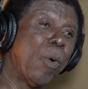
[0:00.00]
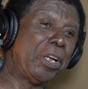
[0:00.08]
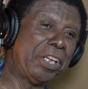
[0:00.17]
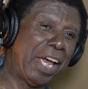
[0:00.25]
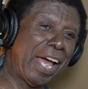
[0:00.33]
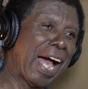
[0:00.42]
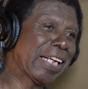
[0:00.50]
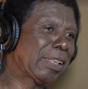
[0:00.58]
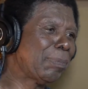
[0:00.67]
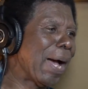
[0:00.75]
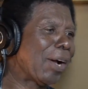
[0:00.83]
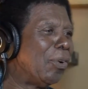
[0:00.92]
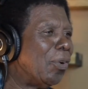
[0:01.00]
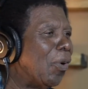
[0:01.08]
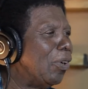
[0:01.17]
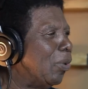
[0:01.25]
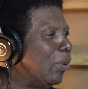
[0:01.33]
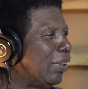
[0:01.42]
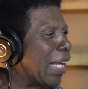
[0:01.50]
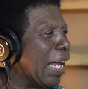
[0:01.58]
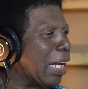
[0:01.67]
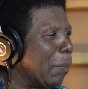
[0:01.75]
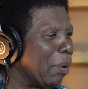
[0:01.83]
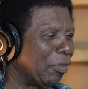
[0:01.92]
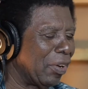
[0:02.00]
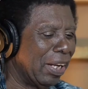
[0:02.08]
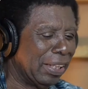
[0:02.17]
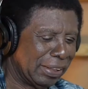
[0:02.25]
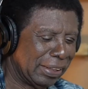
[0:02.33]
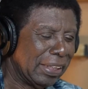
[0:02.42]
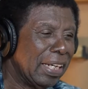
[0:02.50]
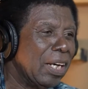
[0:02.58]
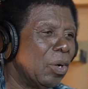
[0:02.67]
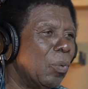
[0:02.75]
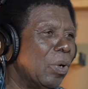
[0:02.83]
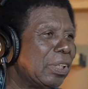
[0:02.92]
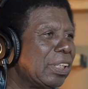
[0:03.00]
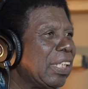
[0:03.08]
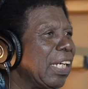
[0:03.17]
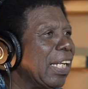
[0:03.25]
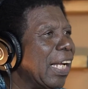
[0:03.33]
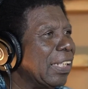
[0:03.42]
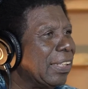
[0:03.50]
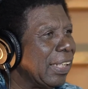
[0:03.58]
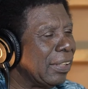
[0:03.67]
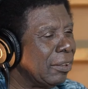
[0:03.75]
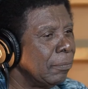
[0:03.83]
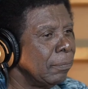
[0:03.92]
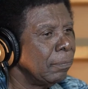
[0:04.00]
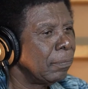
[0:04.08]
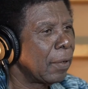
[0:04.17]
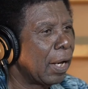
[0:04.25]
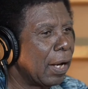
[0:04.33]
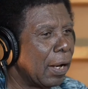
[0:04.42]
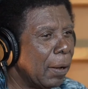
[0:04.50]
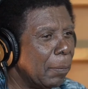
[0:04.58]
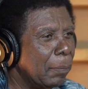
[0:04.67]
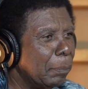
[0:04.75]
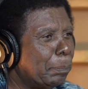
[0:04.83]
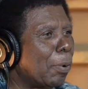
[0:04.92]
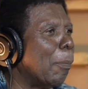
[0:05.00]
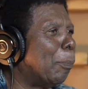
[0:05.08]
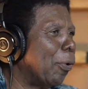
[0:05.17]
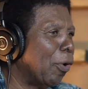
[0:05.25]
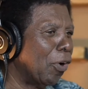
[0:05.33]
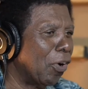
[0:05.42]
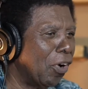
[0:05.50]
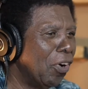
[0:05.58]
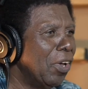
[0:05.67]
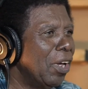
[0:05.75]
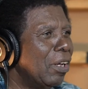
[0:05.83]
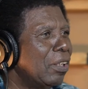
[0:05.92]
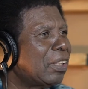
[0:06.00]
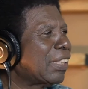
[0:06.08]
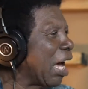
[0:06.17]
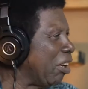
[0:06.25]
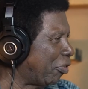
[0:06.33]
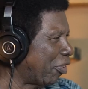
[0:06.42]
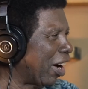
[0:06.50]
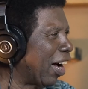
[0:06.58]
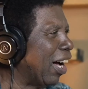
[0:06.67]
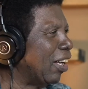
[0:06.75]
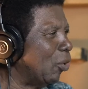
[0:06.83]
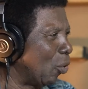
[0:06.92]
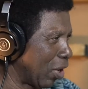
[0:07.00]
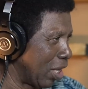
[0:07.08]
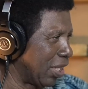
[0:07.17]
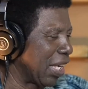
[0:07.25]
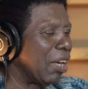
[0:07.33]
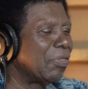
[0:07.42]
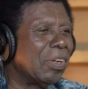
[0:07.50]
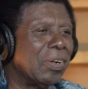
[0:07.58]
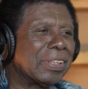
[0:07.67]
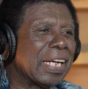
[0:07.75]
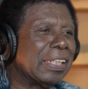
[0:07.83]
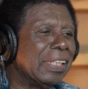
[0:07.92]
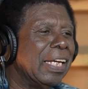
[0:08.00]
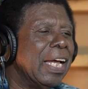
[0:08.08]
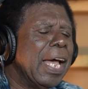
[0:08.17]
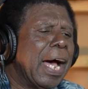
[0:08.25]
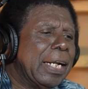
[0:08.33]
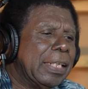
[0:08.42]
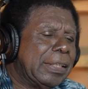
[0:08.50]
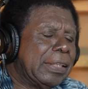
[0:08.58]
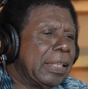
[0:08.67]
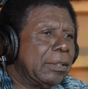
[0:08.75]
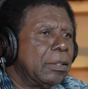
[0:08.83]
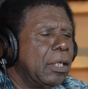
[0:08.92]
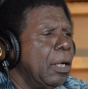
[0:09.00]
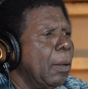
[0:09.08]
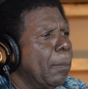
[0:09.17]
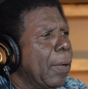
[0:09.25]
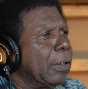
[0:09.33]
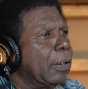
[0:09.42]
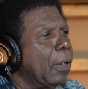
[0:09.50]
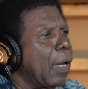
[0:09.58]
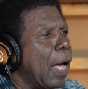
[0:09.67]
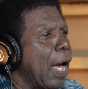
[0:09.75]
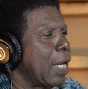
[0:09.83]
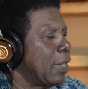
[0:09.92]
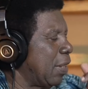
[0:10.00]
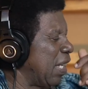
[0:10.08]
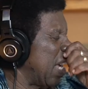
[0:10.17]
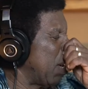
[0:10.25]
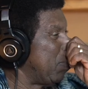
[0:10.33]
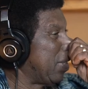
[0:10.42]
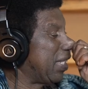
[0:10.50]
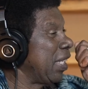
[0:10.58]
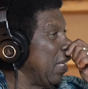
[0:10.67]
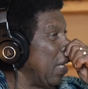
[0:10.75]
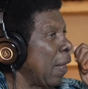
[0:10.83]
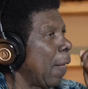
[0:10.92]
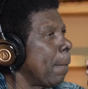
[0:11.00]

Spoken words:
one year acts back on all those dynamic fellas was singing and thing. Popo, Cypher, local Cypher, and all that kind of thing. And they're singing. But as the MC,